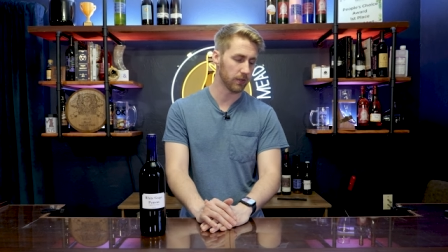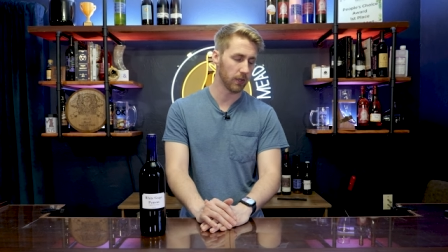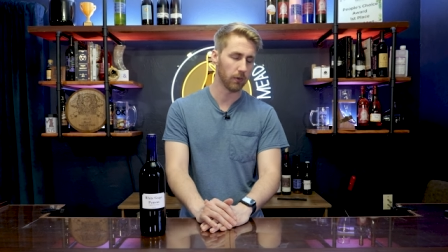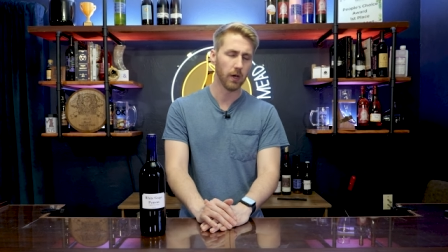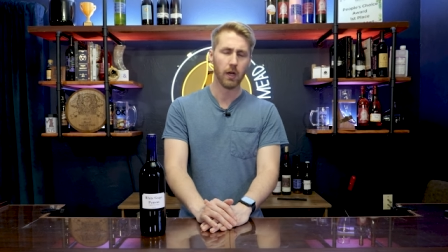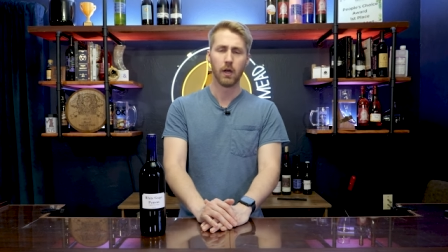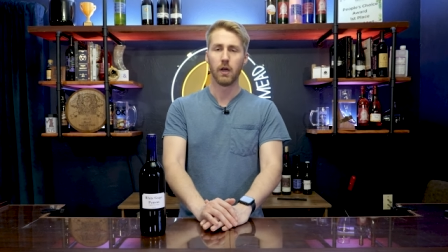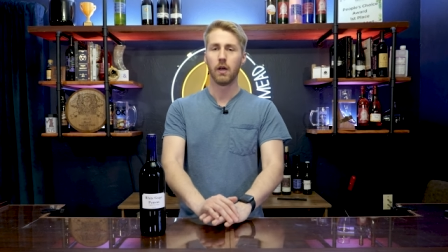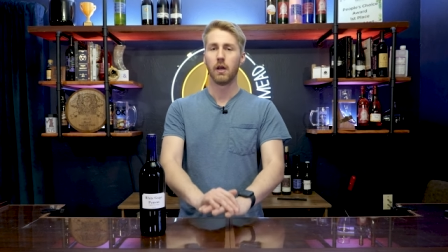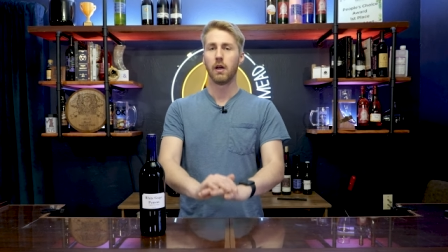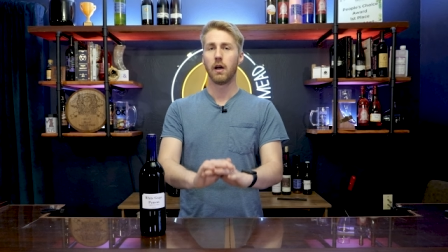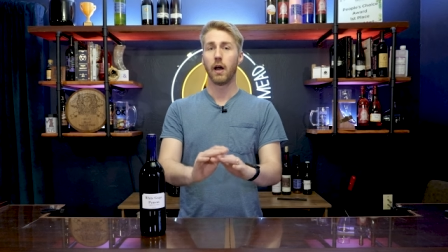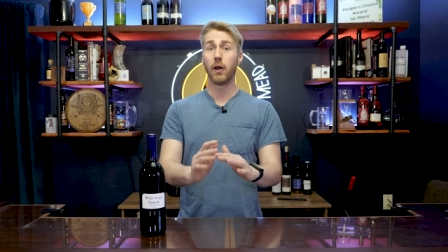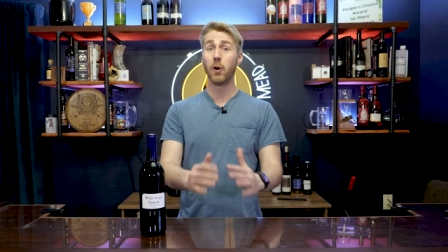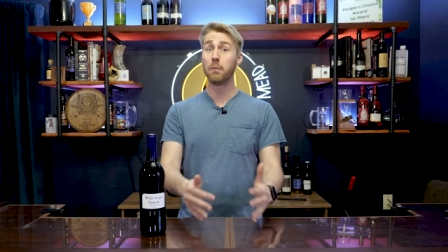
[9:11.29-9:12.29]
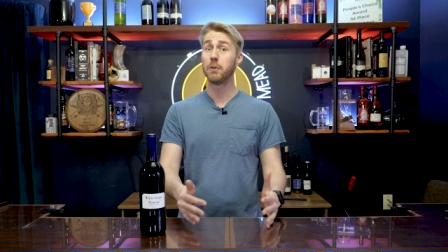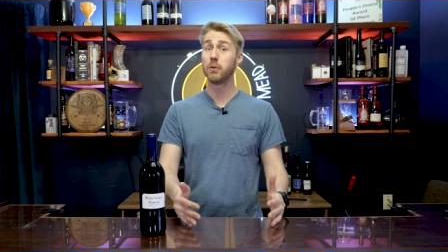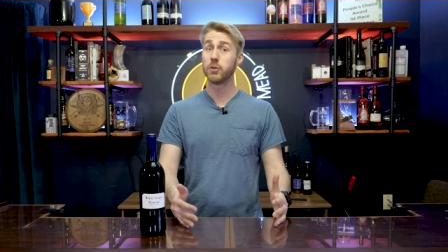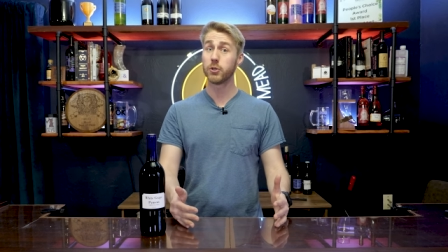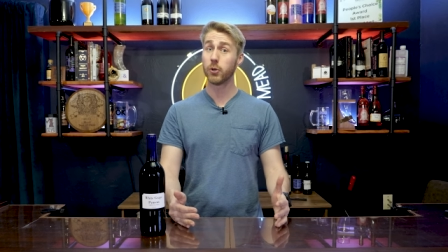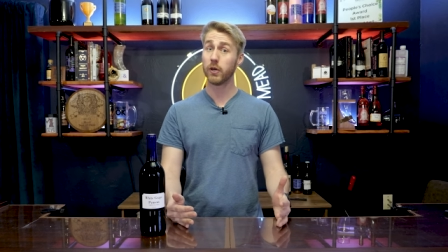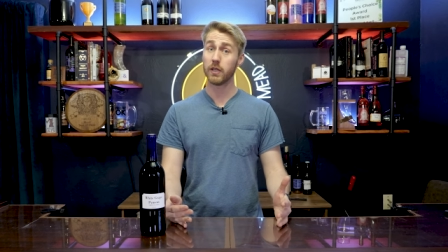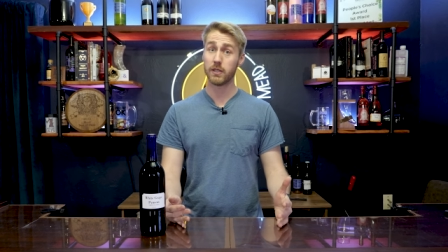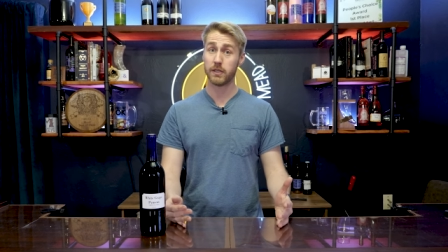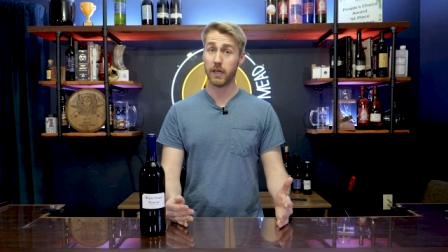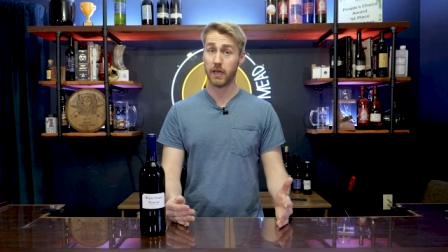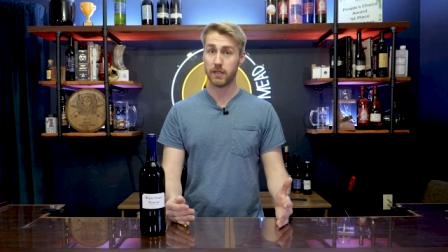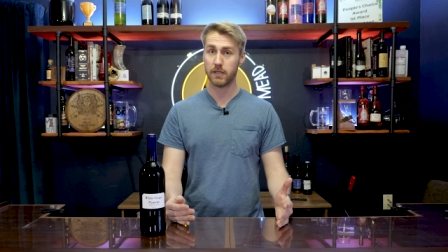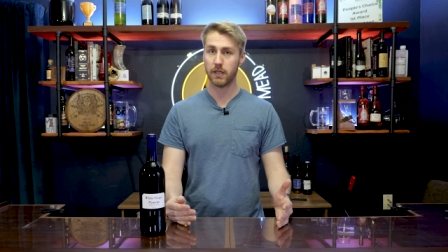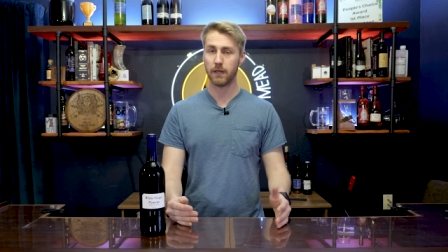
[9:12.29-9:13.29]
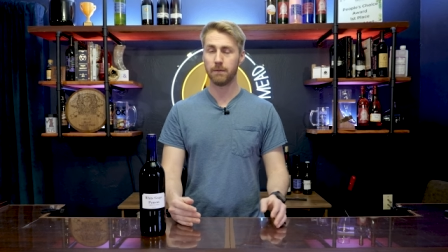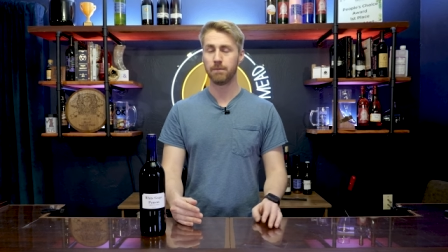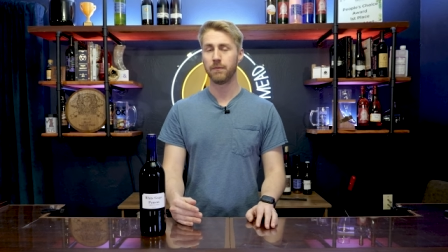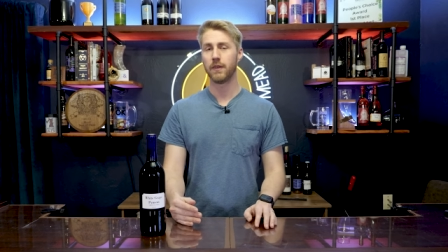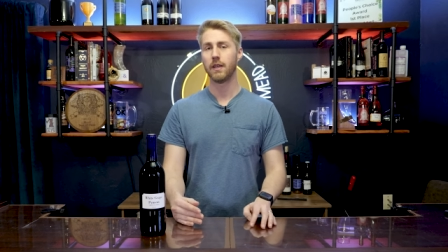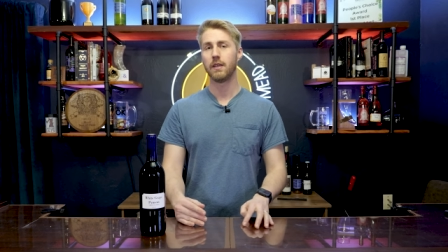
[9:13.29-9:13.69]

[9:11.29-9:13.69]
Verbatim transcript: So I hope you enjoy this tasting.